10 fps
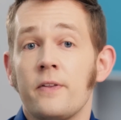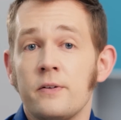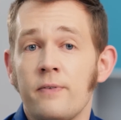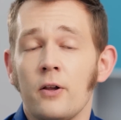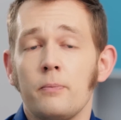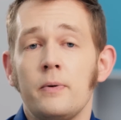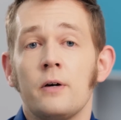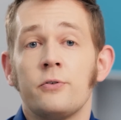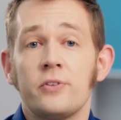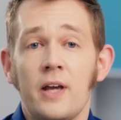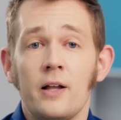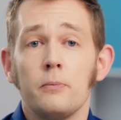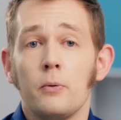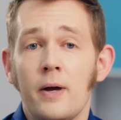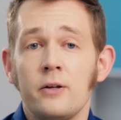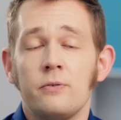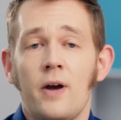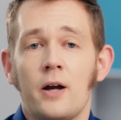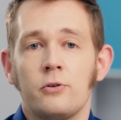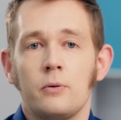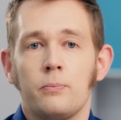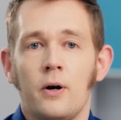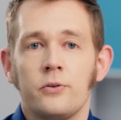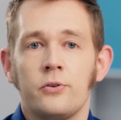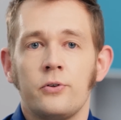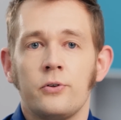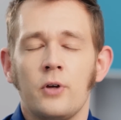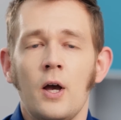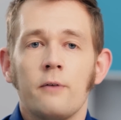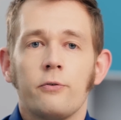on the development of scalable manufacturing processes